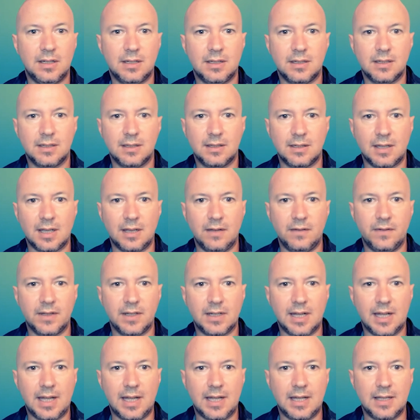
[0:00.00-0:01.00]
save it
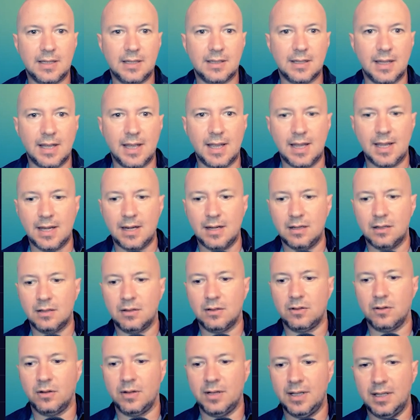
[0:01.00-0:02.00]
as an
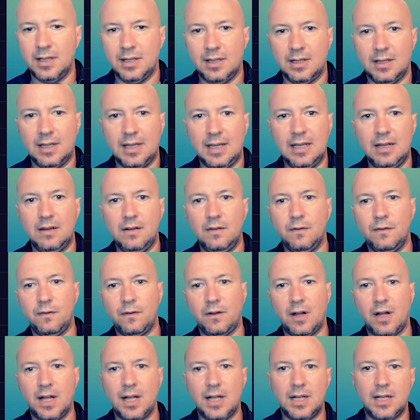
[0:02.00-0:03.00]
.env
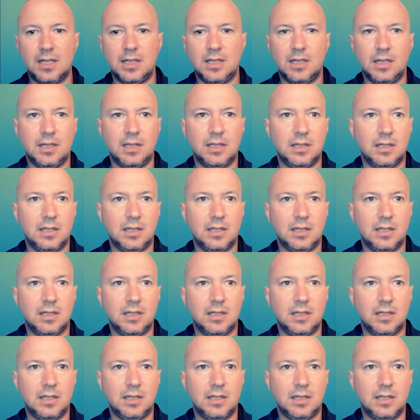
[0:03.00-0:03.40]
file,